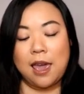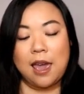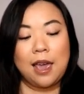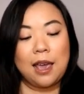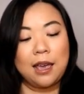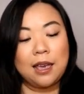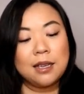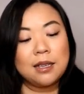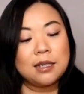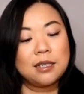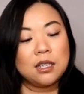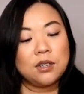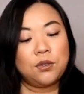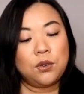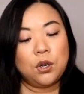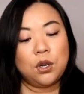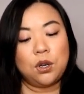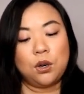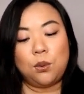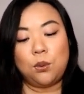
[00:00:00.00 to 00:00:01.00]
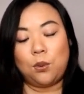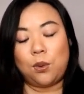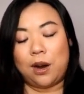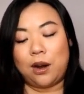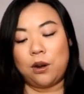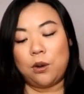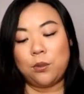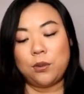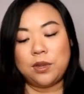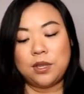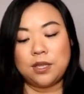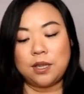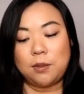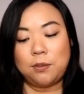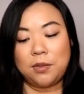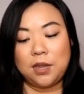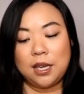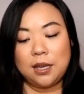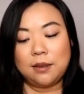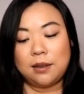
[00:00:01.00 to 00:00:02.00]
And if you're gonna wear it with
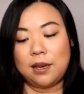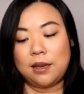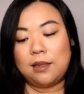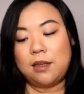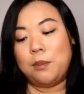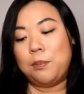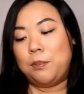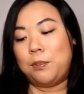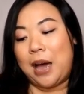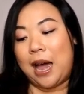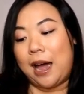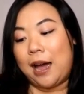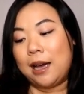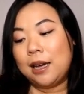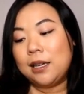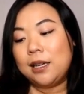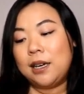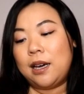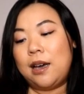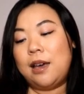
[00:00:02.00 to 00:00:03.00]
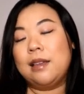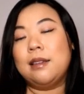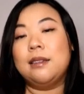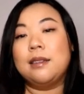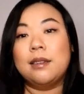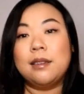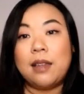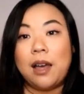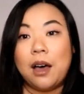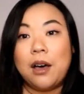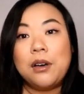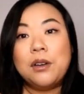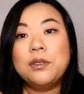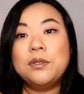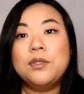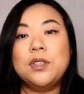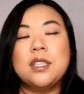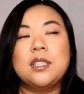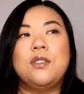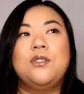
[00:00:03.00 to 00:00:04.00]
something, like the back I
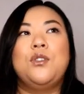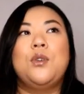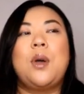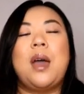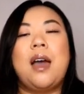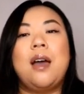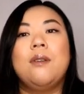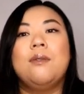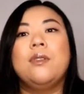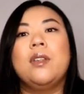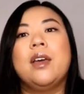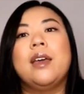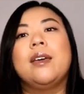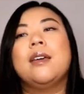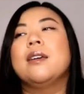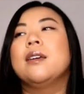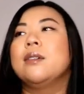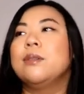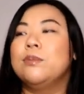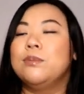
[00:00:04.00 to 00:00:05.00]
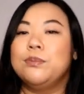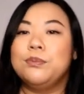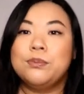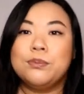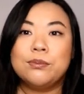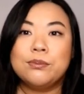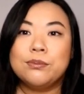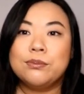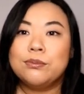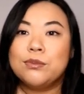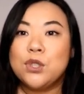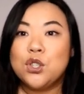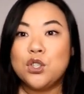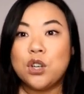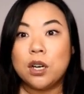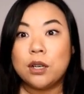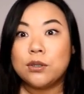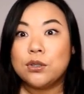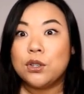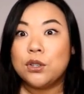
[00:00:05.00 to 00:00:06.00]
love, because if you have like
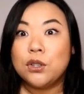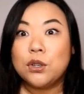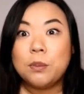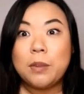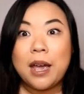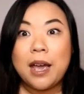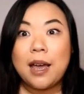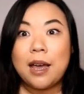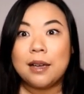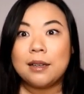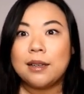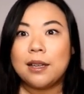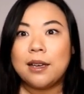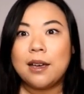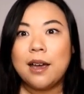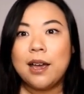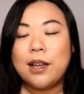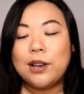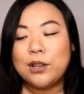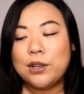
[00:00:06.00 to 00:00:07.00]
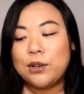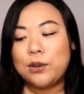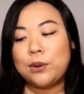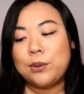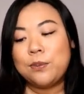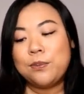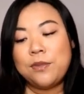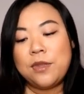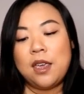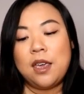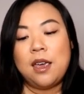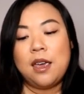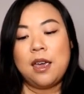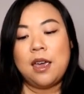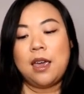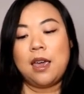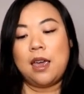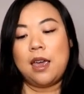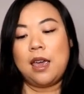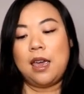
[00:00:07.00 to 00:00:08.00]
chunks on your back like I do,
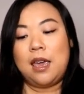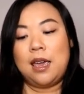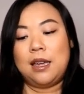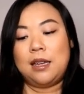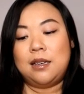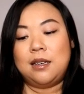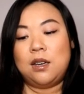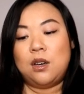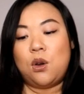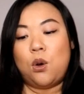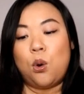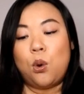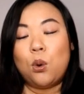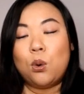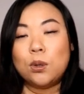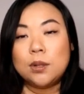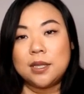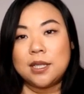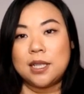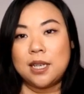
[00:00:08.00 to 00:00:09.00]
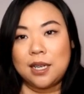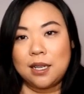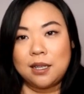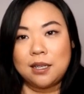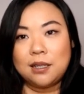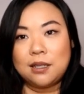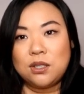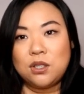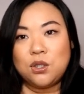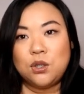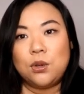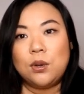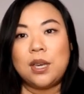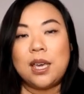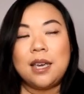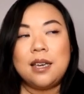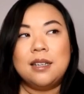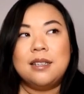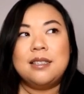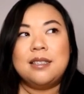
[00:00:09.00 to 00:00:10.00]
it holds it in, so you
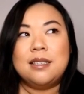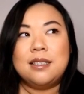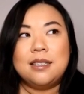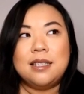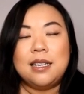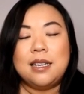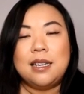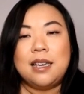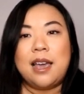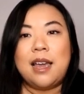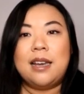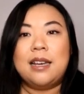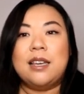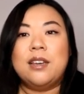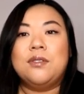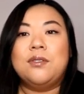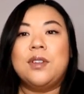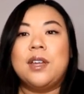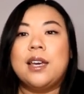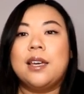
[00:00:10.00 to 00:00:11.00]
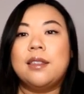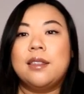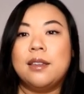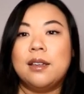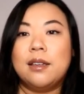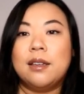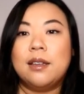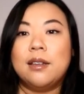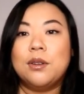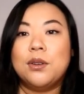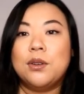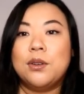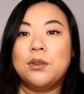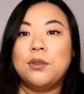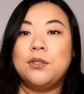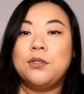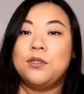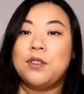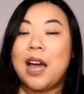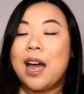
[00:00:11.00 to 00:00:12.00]
can't see any of like the
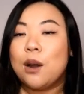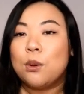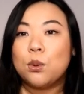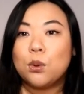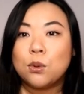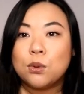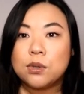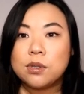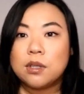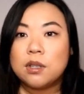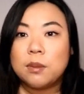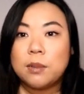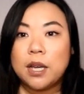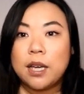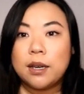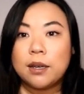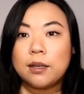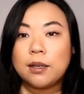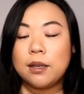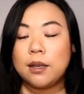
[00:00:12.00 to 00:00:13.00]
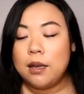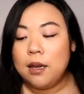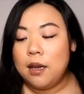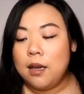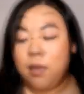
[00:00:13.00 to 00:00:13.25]
fat rolls in the back.